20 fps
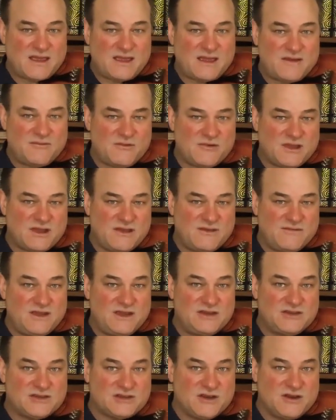and we'll give
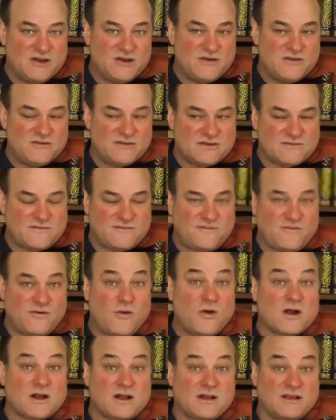each note
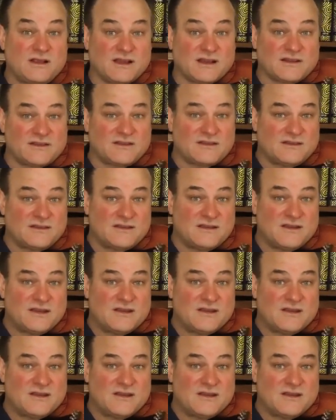4 clicks.